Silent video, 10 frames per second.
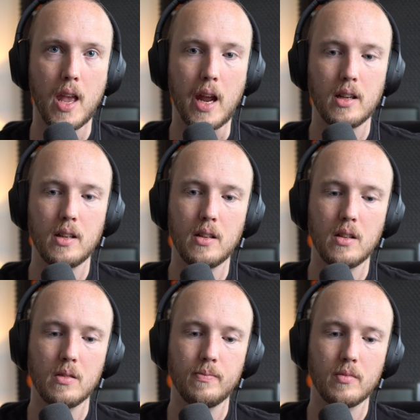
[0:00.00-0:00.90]
And
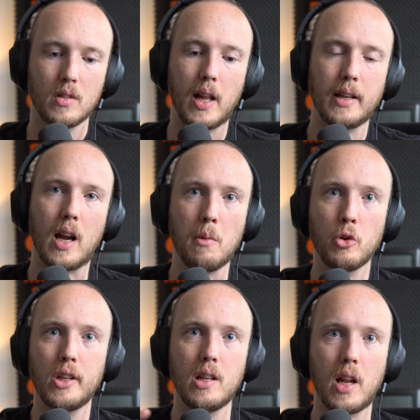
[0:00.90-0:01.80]
like, I'm
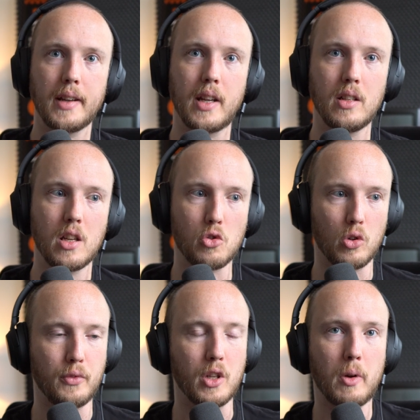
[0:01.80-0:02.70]
really liking this
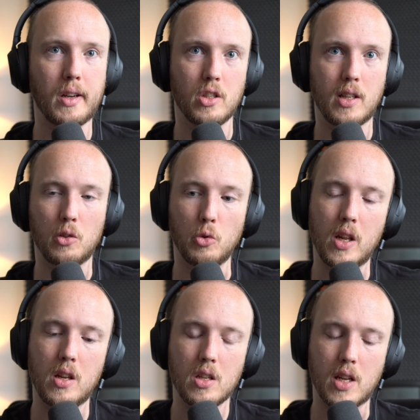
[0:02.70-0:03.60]
sort of direction that
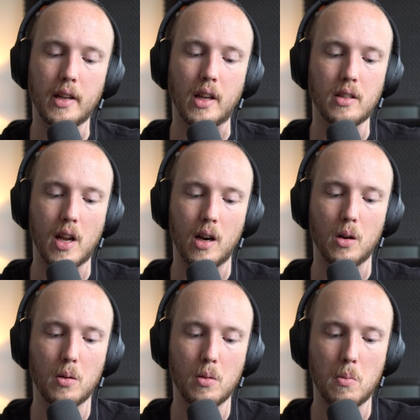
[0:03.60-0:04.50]
Houdini is taking
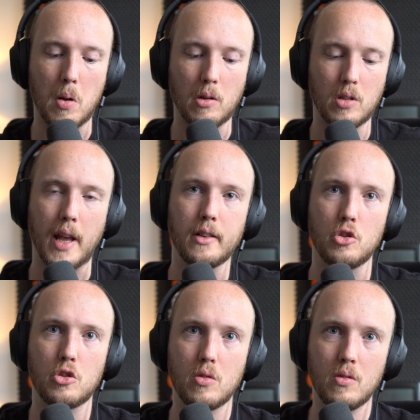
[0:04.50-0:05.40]
there, about like
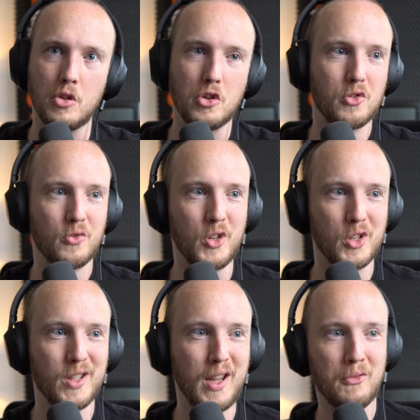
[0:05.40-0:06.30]
just
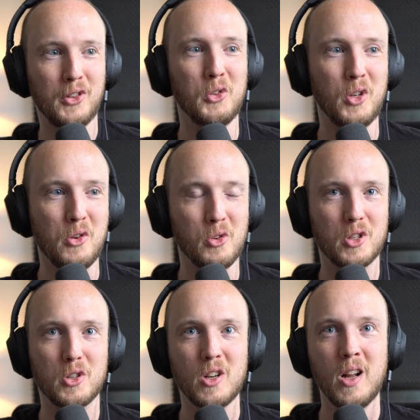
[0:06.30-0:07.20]
give it to the
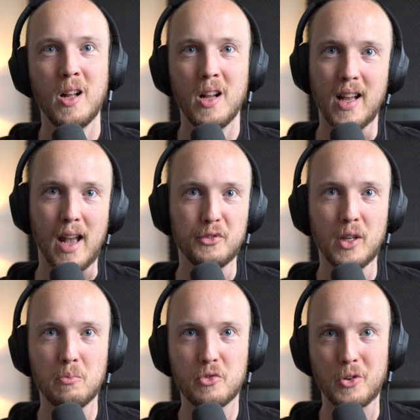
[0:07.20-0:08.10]
users, have
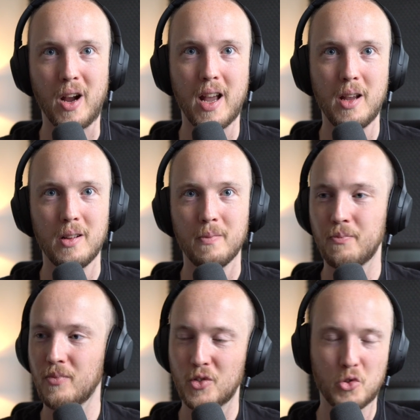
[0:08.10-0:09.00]
them try
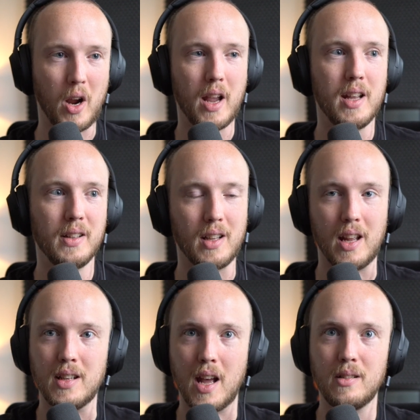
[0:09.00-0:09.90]
it,
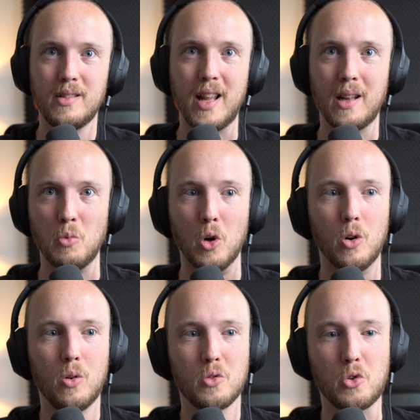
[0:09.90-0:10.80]
and then
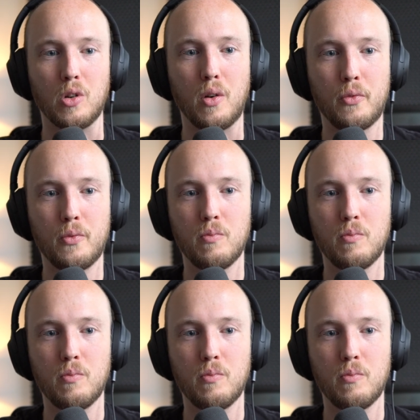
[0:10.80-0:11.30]
we'll sort of